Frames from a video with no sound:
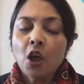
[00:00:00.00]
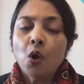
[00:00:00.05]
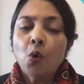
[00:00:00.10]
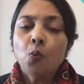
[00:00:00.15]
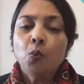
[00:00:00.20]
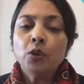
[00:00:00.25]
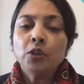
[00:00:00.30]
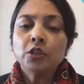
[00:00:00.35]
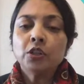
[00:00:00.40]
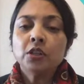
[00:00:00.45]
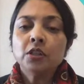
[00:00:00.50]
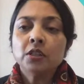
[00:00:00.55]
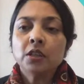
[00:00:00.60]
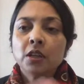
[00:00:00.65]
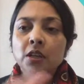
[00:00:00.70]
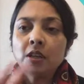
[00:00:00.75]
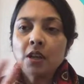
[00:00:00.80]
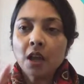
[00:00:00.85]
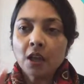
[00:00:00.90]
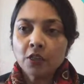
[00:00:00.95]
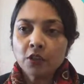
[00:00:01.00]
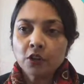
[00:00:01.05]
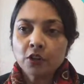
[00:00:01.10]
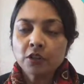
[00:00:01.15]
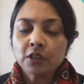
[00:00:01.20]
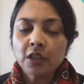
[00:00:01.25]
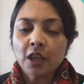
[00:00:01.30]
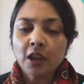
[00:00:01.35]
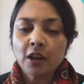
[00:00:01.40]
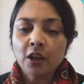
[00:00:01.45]
which is another
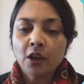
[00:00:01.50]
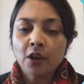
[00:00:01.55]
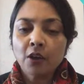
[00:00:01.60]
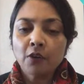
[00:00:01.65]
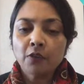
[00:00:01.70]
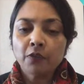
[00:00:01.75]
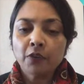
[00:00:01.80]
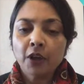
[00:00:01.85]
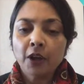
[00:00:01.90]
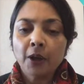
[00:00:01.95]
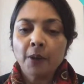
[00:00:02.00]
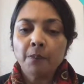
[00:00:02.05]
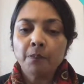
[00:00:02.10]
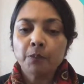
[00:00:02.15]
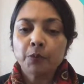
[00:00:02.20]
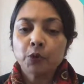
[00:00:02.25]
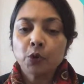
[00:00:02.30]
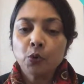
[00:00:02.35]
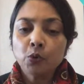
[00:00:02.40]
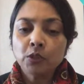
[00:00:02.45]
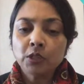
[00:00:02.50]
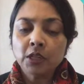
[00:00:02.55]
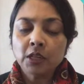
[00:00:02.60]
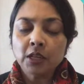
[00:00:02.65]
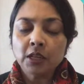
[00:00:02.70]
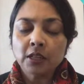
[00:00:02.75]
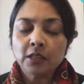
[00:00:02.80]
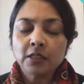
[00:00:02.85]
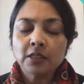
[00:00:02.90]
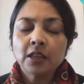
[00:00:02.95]
set of
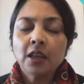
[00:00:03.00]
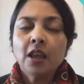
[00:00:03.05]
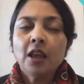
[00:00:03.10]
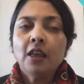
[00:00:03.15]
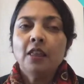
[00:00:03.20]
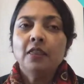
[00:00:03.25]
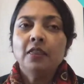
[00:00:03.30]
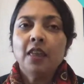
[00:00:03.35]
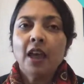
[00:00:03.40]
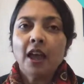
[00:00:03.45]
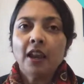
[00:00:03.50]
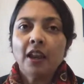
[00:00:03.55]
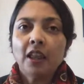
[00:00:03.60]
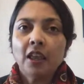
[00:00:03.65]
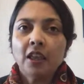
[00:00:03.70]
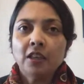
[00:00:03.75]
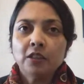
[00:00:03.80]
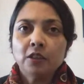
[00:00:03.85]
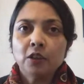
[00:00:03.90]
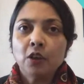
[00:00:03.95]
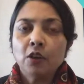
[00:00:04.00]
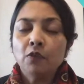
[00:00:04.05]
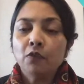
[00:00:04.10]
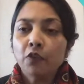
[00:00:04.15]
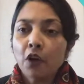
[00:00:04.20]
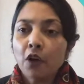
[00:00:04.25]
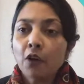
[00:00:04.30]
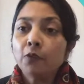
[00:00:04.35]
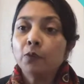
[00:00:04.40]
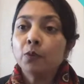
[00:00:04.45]
proteins that is
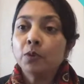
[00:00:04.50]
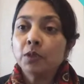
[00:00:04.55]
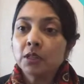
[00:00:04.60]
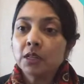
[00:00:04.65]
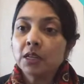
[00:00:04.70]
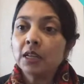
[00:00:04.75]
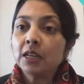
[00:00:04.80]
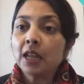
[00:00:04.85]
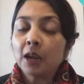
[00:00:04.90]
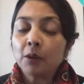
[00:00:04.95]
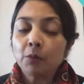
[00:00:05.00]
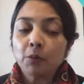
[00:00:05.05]
involved with DNA